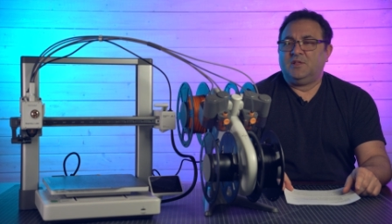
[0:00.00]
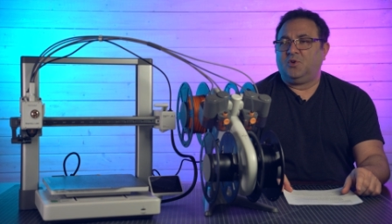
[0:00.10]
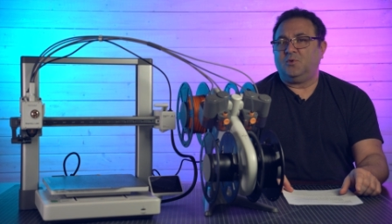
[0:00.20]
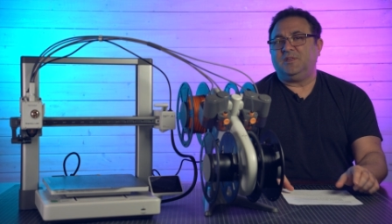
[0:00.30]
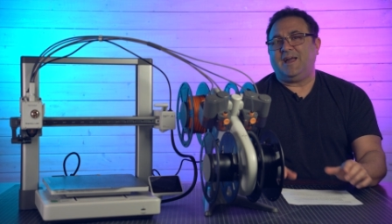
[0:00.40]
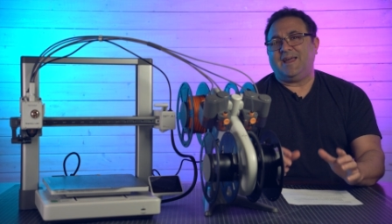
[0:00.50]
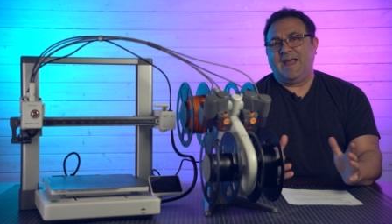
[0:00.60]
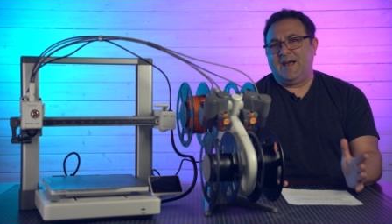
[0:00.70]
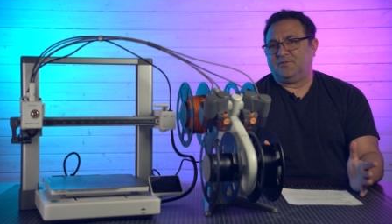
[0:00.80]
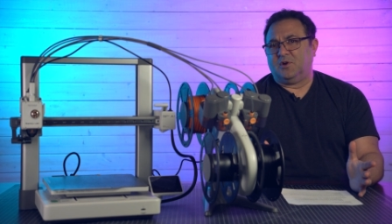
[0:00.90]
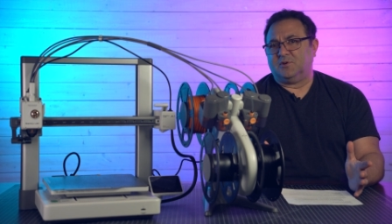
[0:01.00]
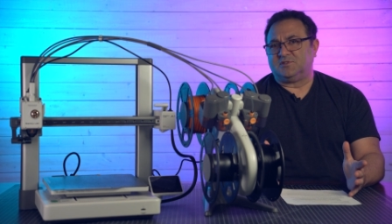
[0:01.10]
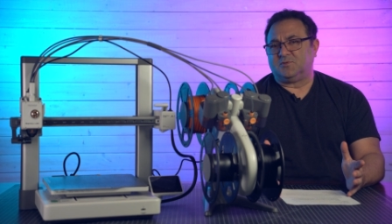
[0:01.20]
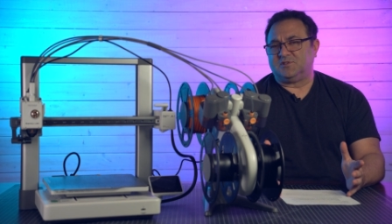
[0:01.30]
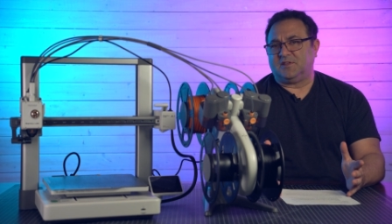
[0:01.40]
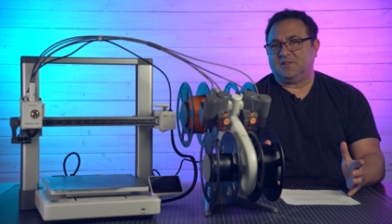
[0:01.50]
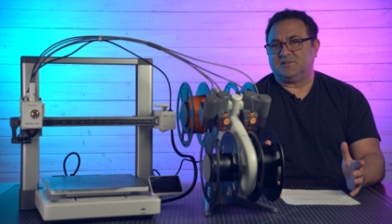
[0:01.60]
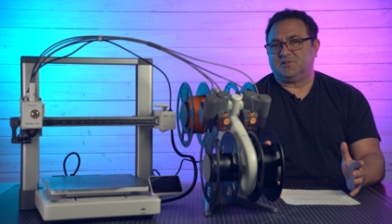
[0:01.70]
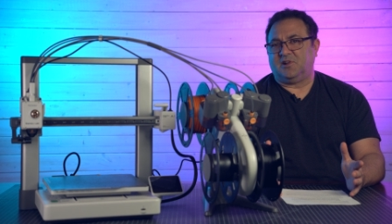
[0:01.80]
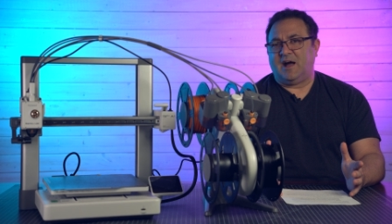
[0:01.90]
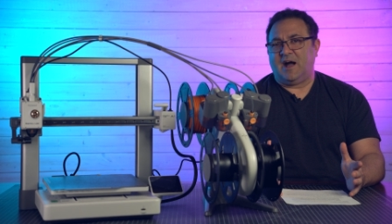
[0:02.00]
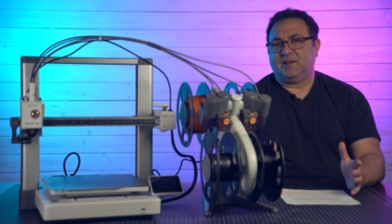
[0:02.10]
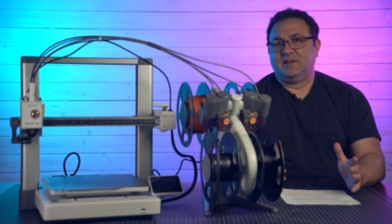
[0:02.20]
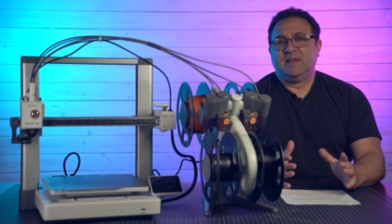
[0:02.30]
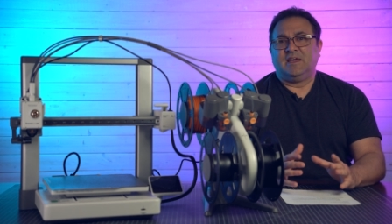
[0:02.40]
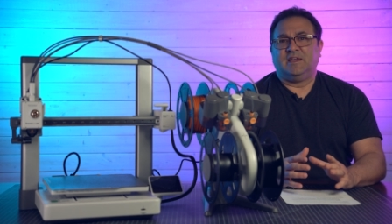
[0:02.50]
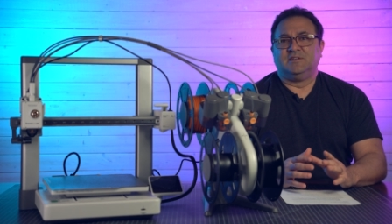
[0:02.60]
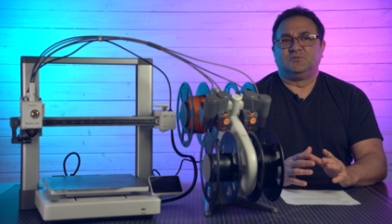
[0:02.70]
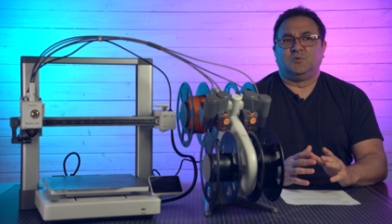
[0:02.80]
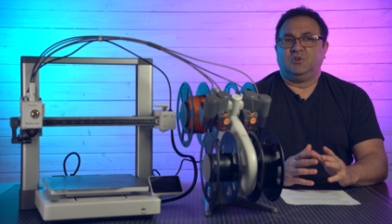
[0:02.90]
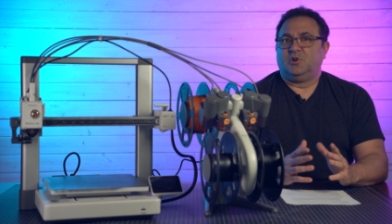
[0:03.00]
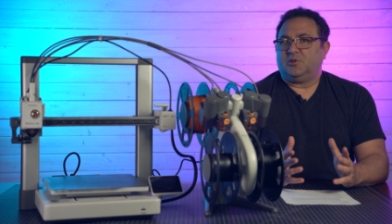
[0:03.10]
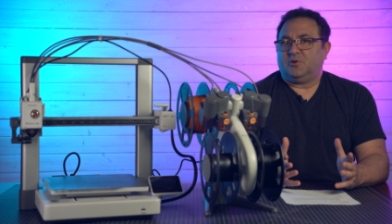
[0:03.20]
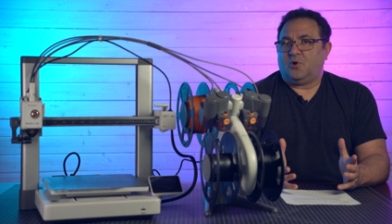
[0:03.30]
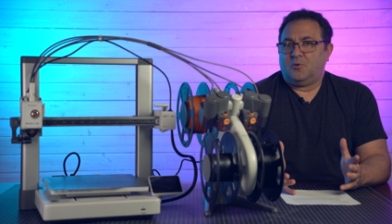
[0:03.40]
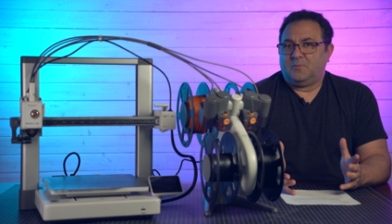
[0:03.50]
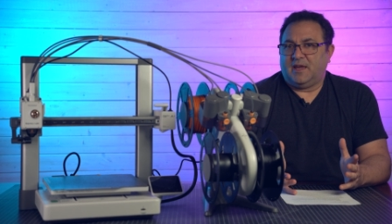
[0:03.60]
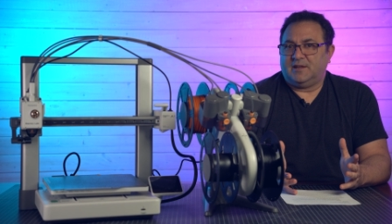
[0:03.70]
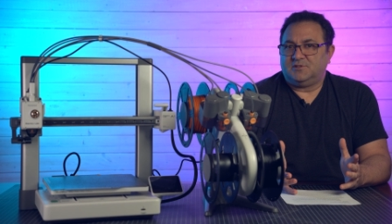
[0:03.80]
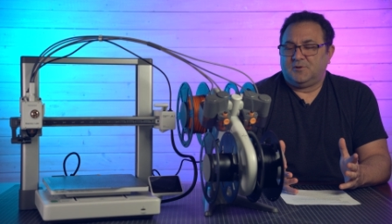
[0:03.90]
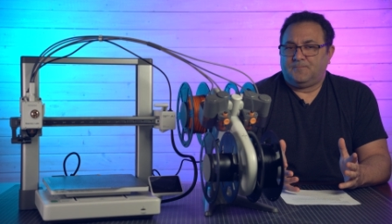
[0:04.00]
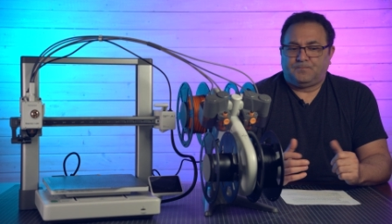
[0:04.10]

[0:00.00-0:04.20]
The only thing I have noticed, which I think is a little odd, is when you go to their homepage,